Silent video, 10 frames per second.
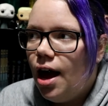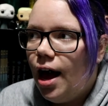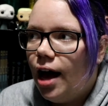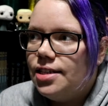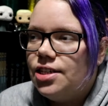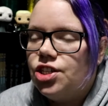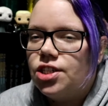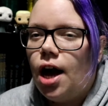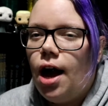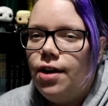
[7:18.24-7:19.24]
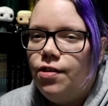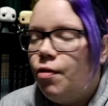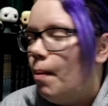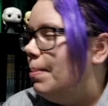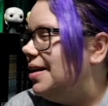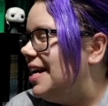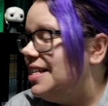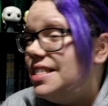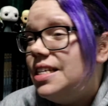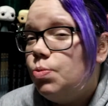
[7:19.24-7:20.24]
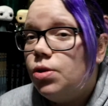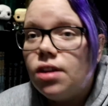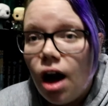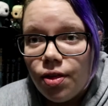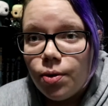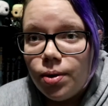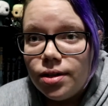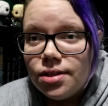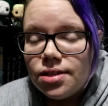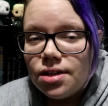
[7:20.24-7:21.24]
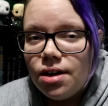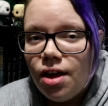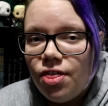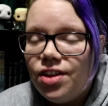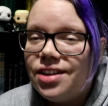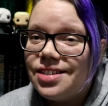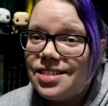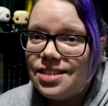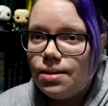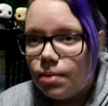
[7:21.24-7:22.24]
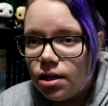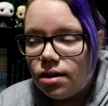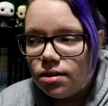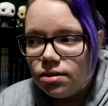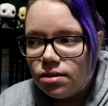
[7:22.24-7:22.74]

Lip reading: as it just kind of blends in with other ones that are similar.